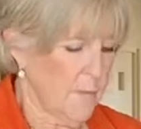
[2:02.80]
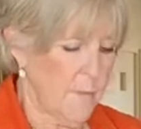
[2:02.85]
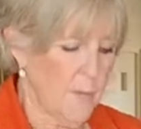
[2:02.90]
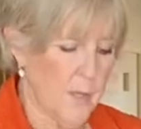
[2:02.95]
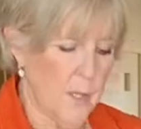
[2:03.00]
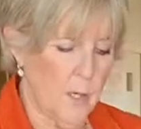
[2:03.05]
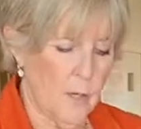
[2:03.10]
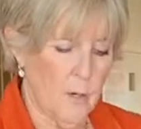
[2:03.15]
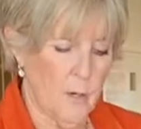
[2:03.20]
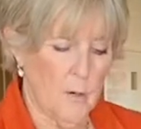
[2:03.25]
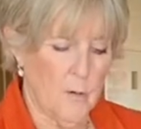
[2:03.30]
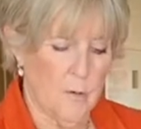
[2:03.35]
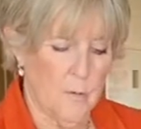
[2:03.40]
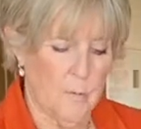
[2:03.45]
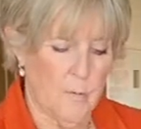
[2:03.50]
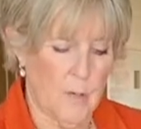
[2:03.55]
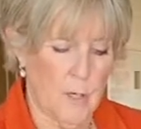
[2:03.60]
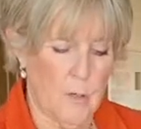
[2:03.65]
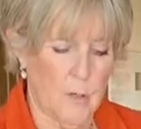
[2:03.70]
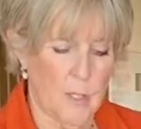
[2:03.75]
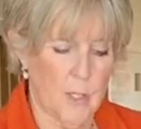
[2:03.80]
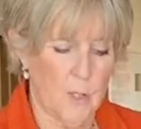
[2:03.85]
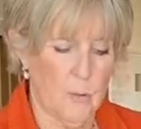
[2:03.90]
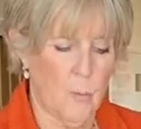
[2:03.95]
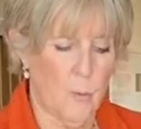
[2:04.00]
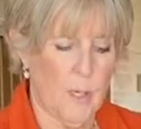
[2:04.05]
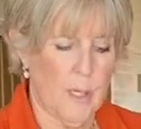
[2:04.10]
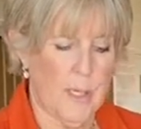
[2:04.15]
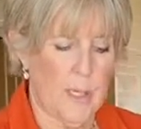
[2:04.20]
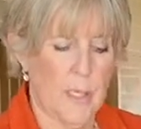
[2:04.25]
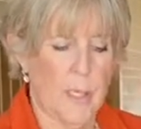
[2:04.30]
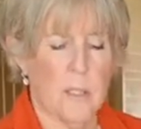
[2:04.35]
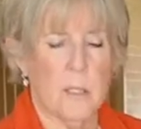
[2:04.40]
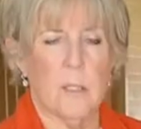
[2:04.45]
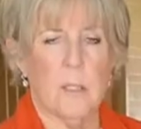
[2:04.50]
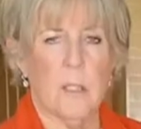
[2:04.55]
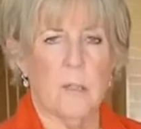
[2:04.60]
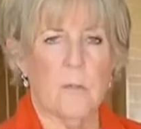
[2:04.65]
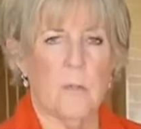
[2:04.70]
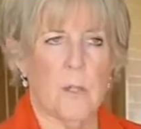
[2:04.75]
they're very sweaty,
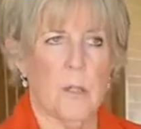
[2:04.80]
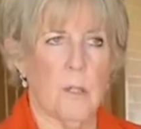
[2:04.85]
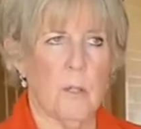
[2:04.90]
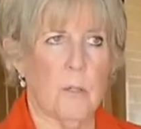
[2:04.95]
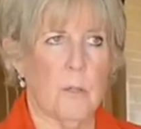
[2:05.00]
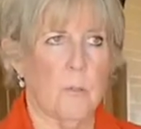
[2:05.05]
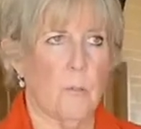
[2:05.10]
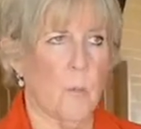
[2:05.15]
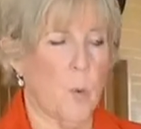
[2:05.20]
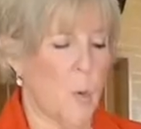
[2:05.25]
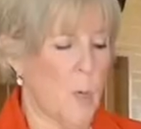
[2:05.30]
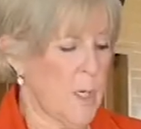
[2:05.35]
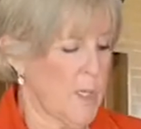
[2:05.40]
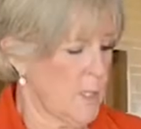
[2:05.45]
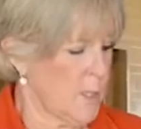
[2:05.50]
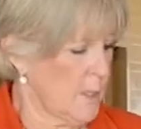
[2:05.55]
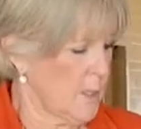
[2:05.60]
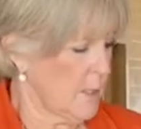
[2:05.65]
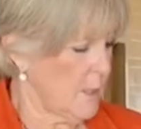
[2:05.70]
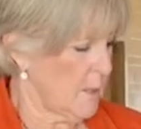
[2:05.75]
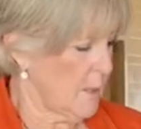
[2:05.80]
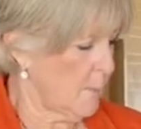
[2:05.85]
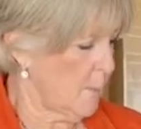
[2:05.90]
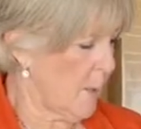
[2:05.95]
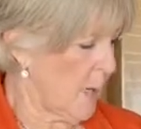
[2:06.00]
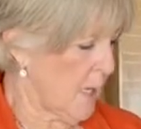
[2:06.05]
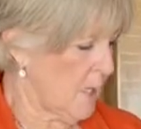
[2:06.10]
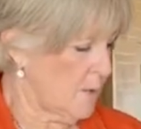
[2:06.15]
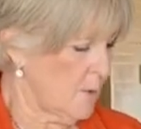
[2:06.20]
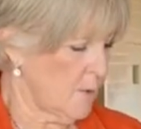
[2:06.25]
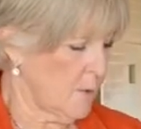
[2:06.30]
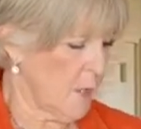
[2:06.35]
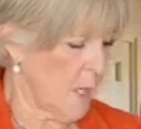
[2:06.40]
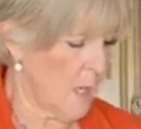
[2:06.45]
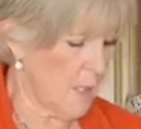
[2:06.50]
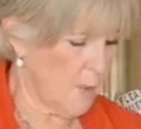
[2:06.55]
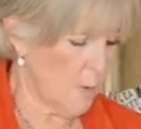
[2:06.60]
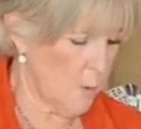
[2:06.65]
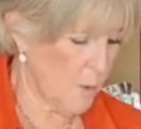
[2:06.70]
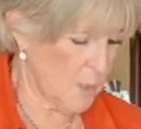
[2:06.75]
they're very moist, the pads are
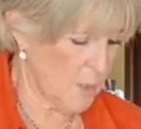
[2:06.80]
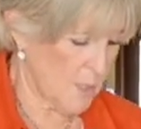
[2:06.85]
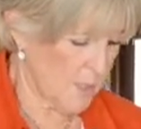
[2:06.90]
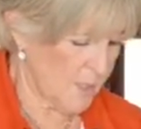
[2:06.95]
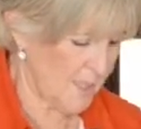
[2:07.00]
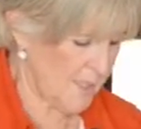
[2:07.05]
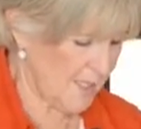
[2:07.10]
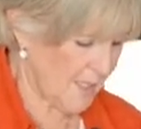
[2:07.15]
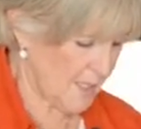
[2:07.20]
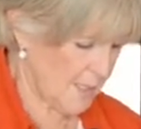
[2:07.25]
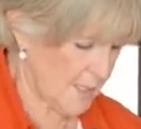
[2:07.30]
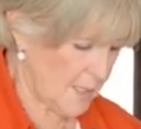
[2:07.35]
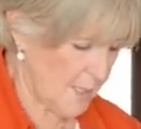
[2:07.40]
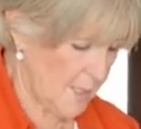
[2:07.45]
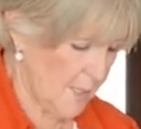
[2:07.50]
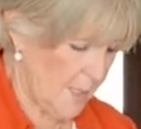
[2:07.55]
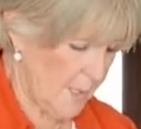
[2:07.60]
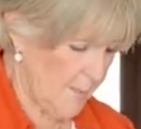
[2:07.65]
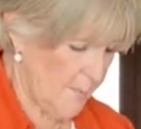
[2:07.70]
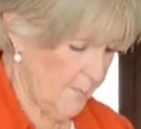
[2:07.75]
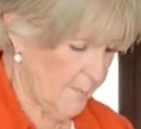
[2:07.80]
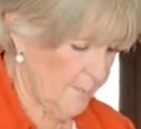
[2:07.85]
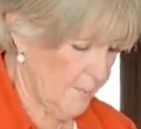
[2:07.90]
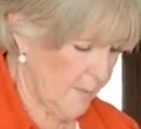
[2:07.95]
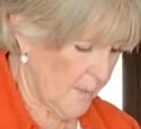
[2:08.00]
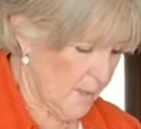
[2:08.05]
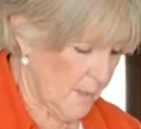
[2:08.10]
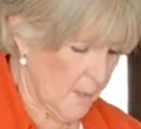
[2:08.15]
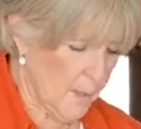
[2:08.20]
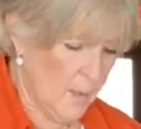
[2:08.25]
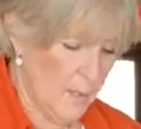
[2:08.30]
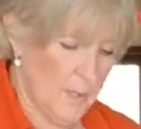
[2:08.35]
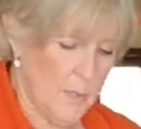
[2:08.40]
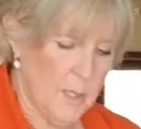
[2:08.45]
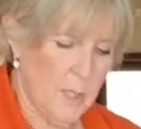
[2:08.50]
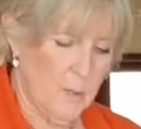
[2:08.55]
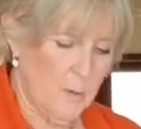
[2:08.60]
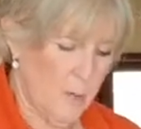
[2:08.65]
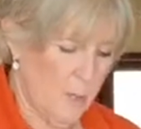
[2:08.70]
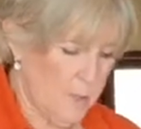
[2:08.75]
not going to stick to them.
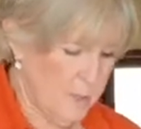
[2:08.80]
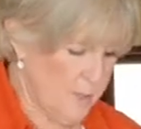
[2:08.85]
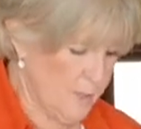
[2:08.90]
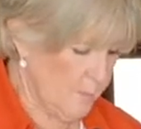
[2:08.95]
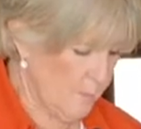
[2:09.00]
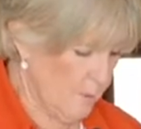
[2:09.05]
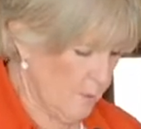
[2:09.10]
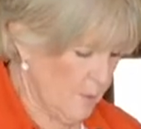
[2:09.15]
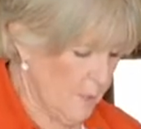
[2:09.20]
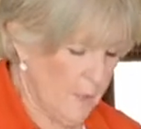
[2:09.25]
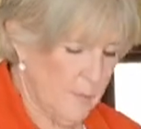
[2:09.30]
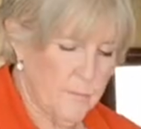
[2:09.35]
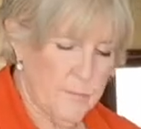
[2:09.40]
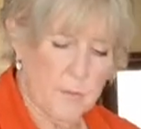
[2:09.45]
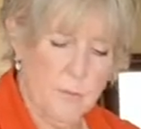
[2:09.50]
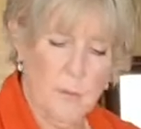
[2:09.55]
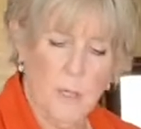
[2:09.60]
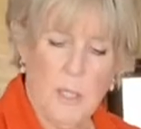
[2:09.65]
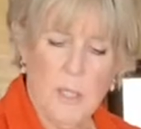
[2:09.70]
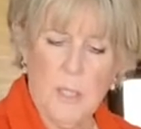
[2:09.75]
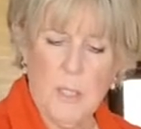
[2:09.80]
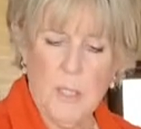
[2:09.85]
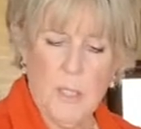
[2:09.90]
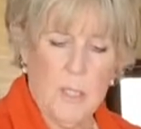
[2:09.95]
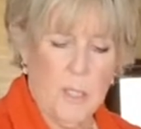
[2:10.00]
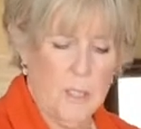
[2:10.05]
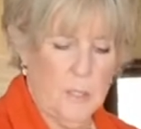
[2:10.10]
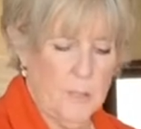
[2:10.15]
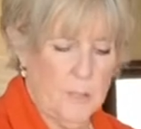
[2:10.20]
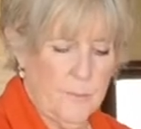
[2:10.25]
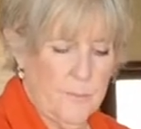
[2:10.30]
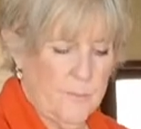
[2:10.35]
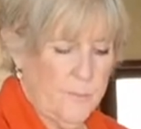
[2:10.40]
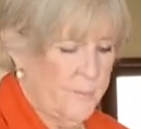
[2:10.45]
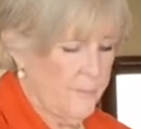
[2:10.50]
There are some gloves right in here.